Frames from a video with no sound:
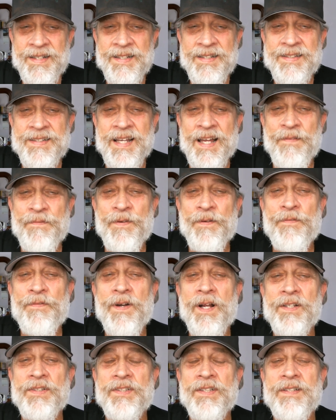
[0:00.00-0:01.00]
Time for
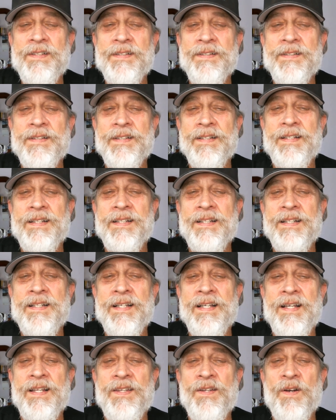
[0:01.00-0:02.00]
frosted,
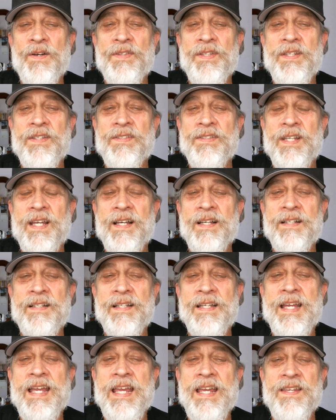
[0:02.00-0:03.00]
northeast style,
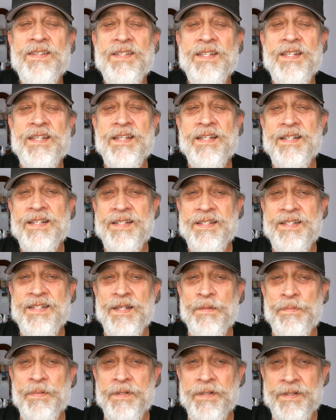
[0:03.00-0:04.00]
hazy
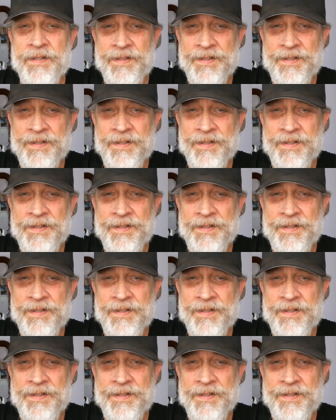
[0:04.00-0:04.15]
dipper.